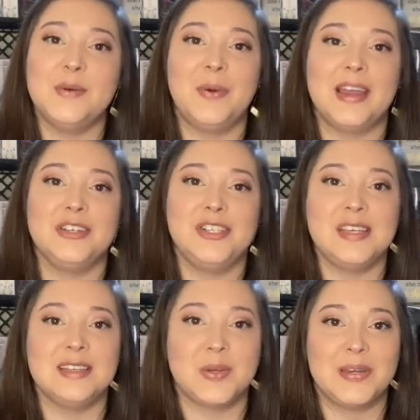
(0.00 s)
where
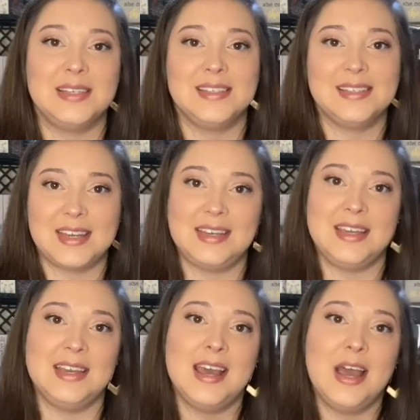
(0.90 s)
she is going to
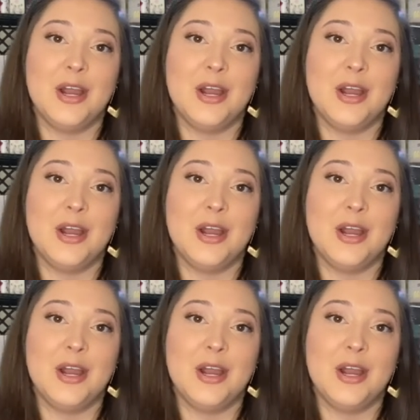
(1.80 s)
study